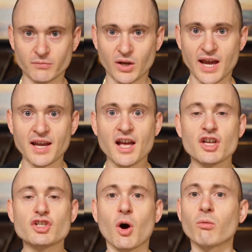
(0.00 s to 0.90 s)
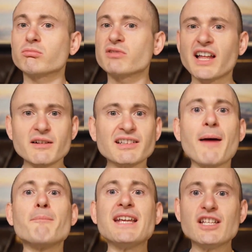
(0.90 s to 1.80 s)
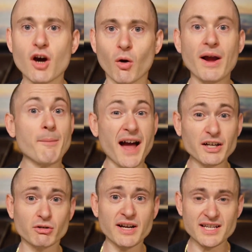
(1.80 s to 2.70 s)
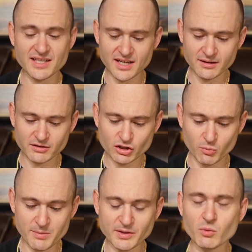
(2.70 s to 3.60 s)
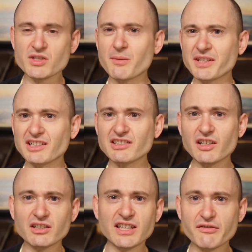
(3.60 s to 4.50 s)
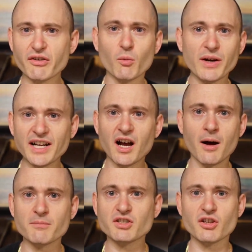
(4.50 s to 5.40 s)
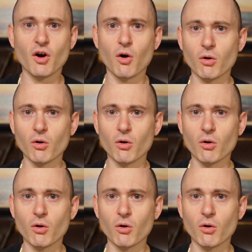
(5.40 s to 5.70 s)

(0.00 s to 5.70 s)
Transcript: Okay, so let let me know. Am I crazy? Should we be doing something a little different when it comes to the